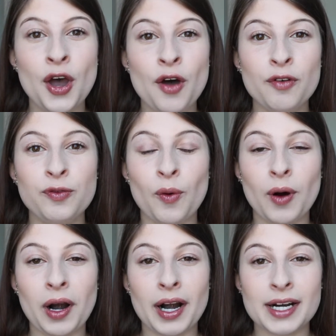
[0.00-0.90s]

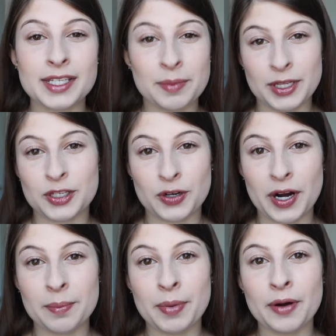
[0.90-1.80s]
for some
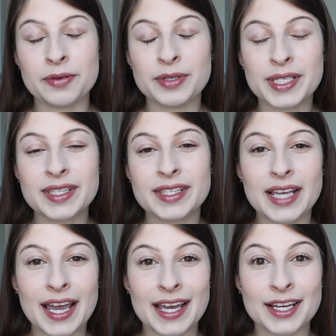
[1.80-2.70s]
Instagram posts
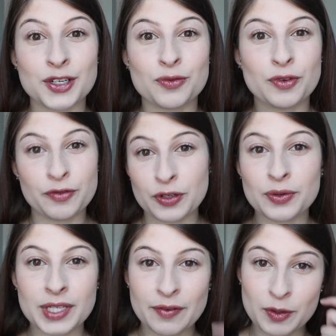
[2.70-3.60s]
and
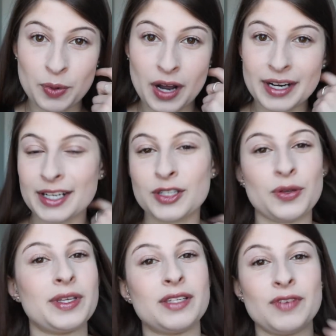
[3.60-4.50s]
reviews of the products, so
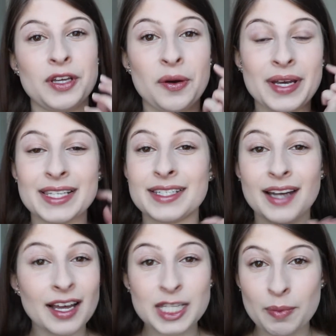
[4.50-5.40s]
this video is
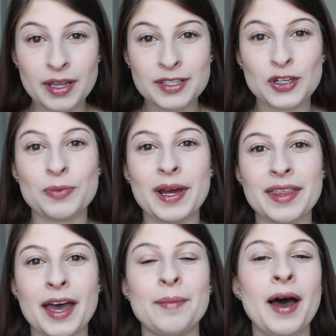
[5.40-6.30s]
not sponsored by
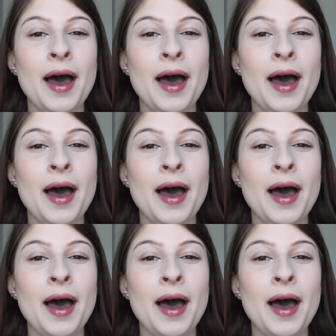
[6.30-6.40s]
them,